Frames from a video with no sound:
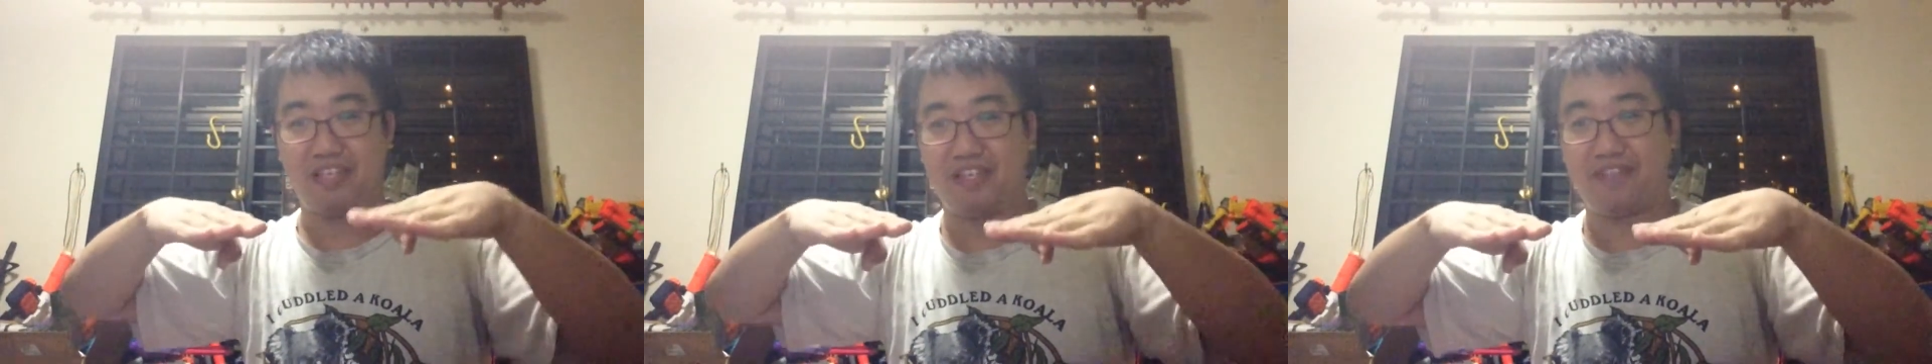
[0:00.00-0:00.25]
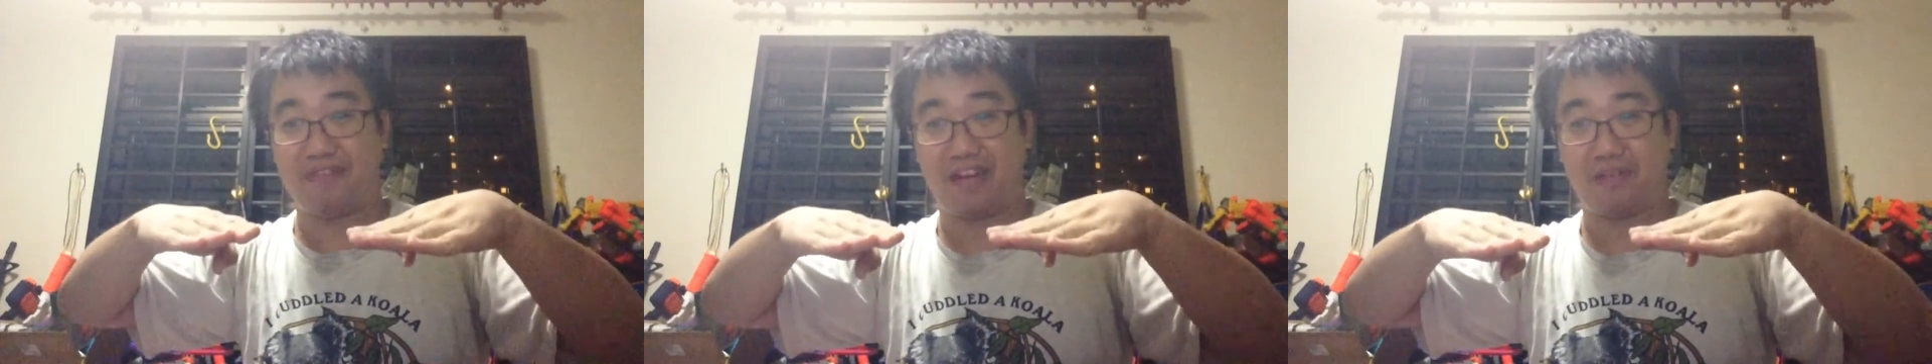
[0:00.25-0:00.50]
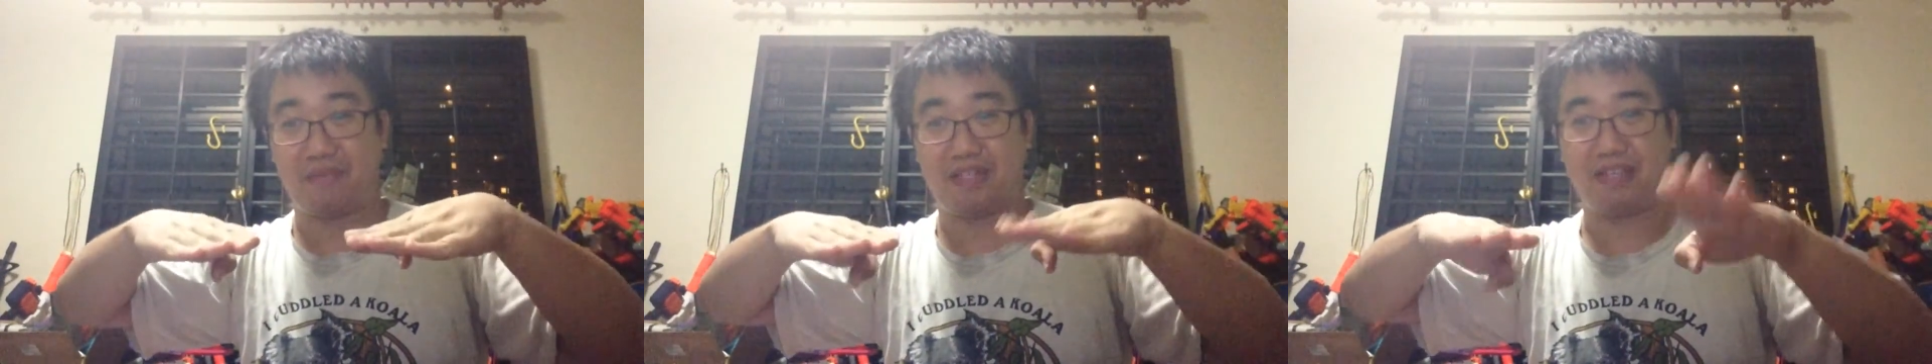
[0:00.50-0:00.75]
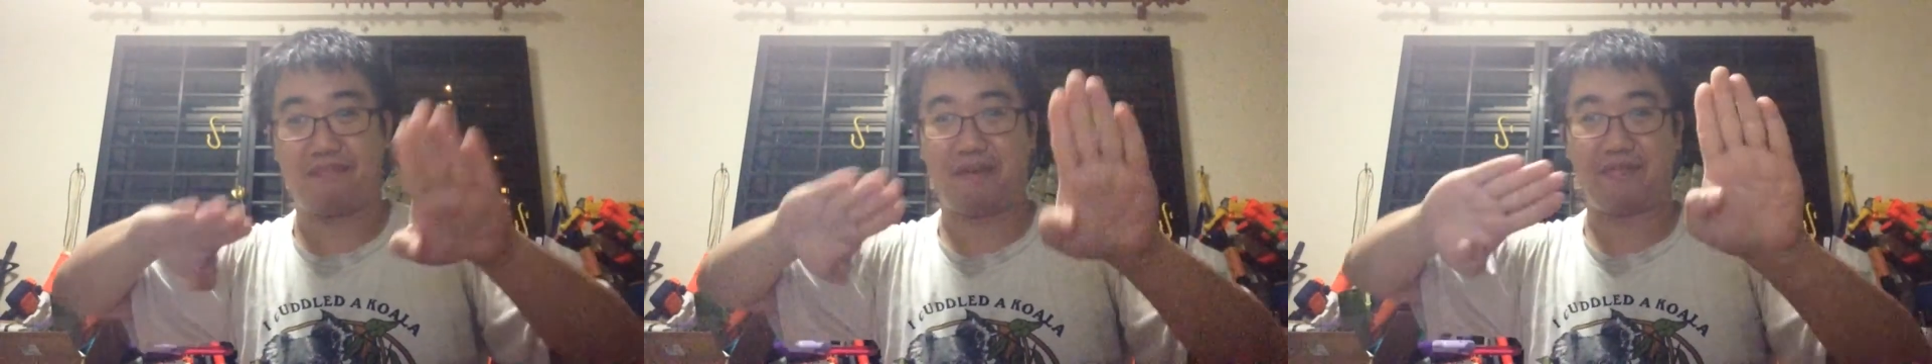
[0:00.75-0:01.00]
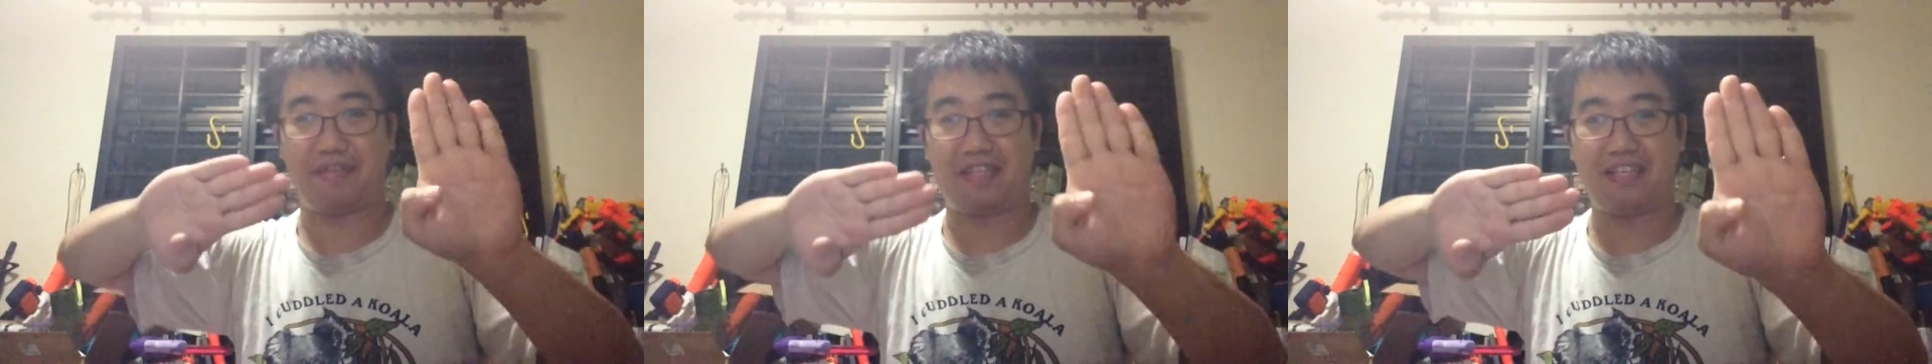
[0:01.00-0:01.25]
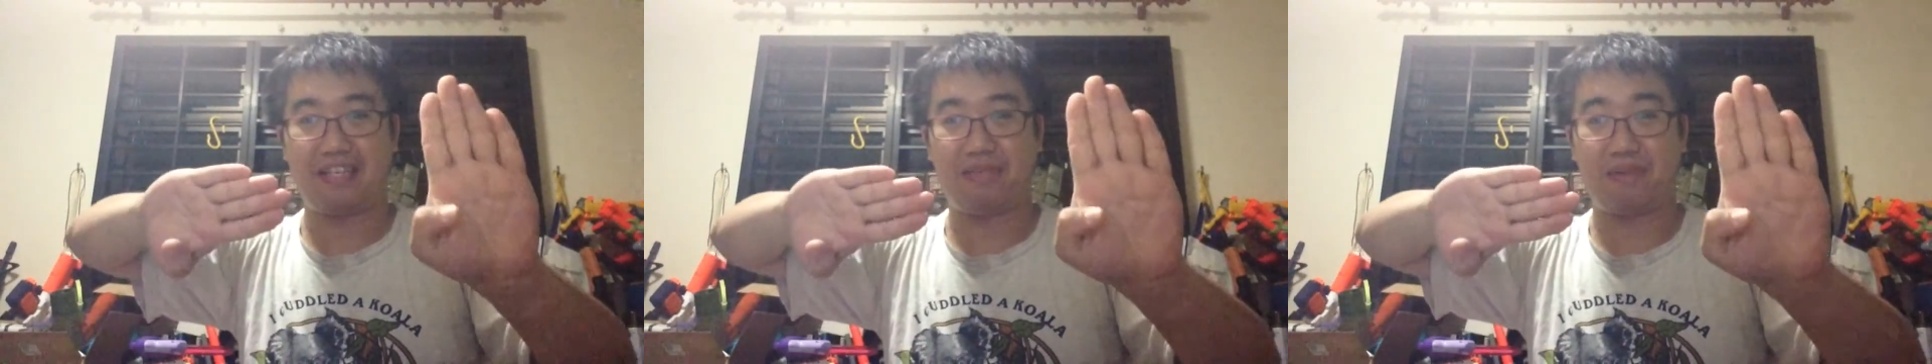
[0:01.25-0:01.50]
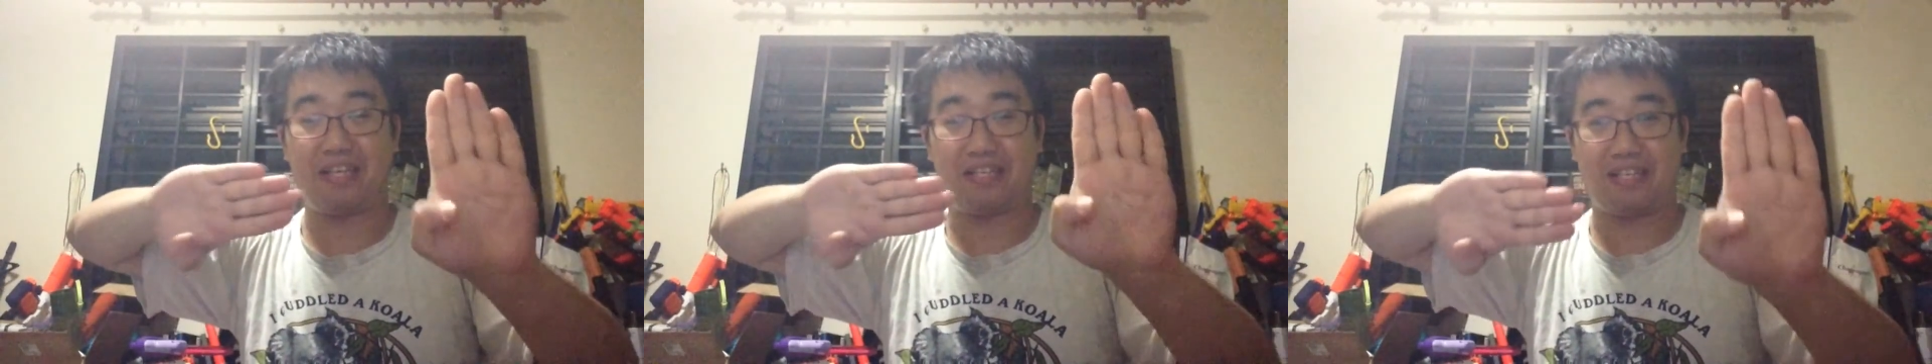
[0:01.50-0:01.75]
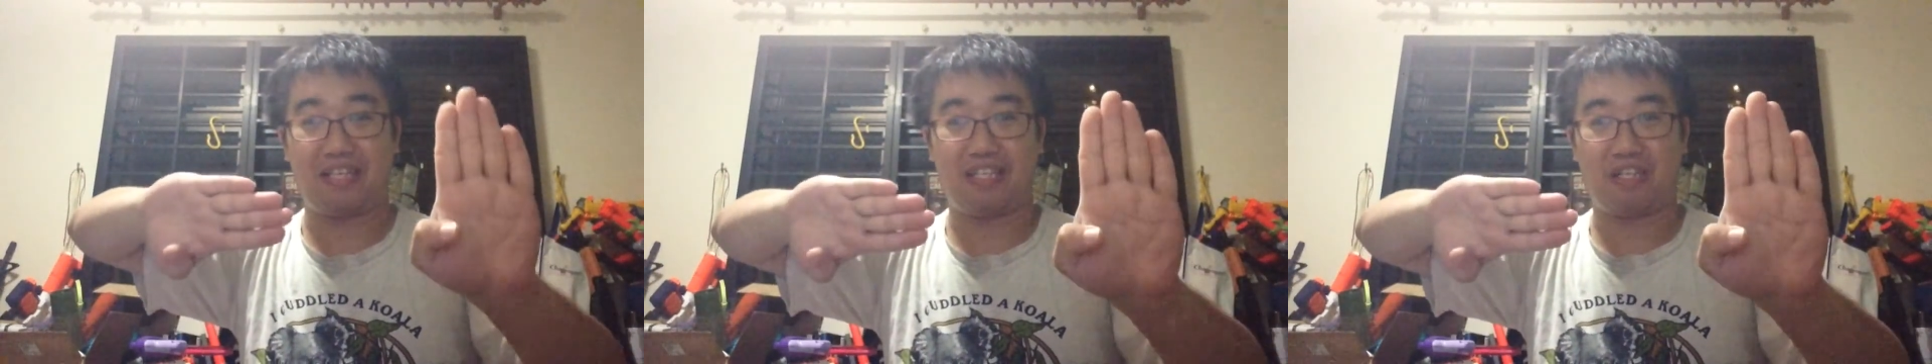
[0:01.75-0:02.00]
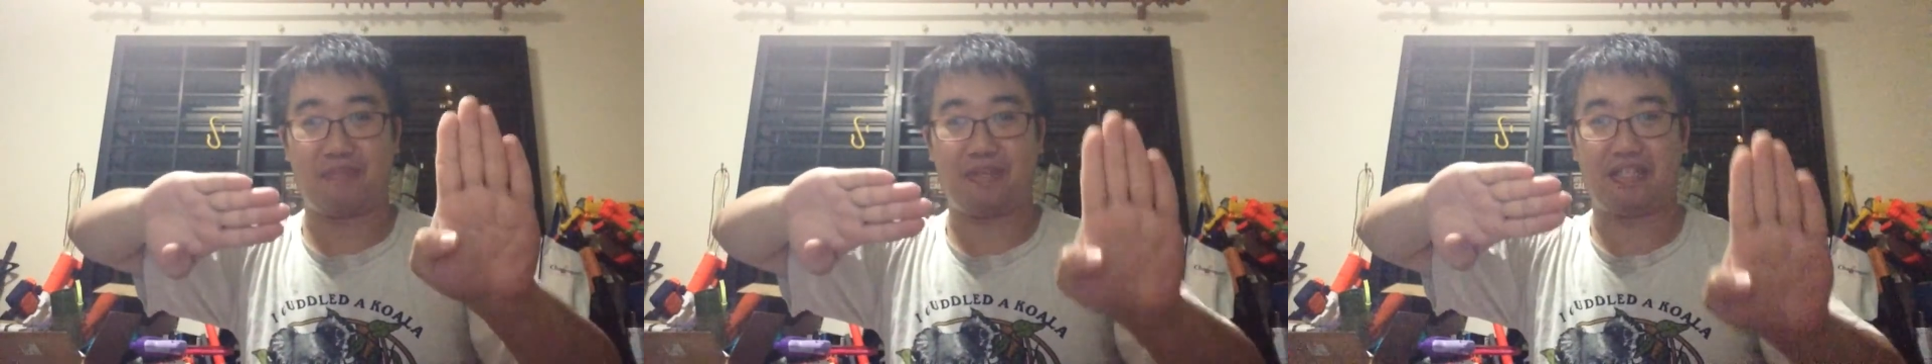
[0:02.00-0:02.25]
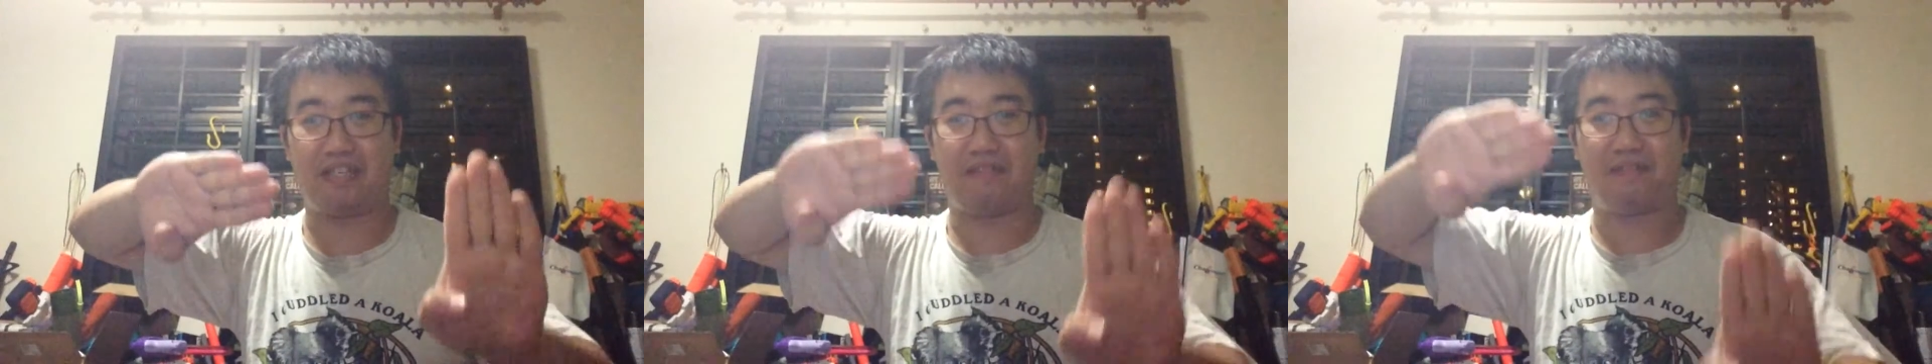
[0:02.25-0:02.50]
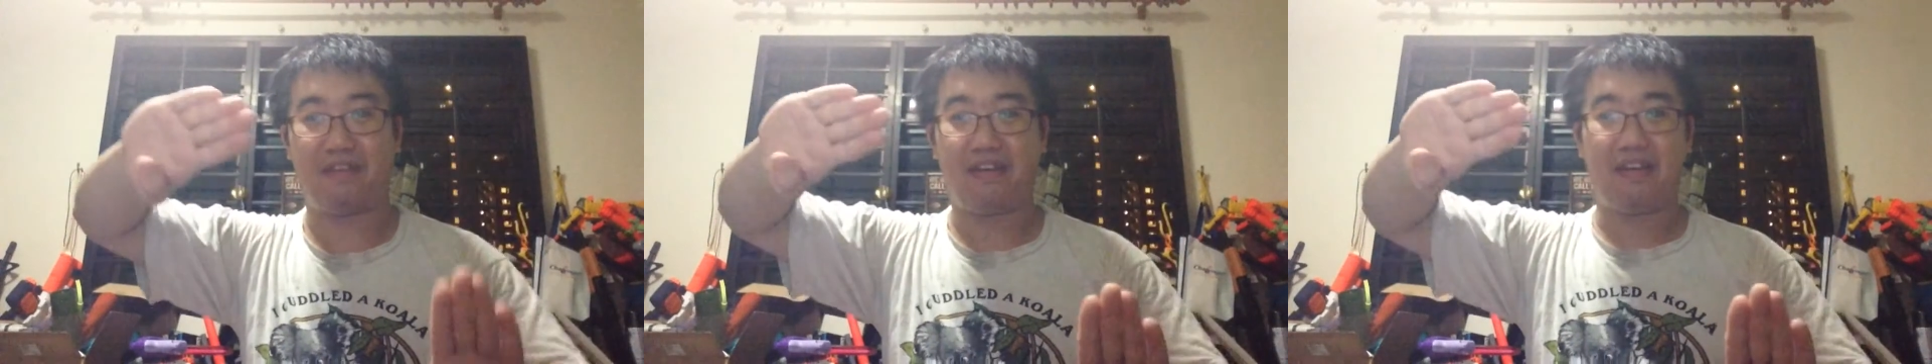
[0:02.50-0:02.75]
it's very hard to perceive. But if you see it this way, it's easier to perceive.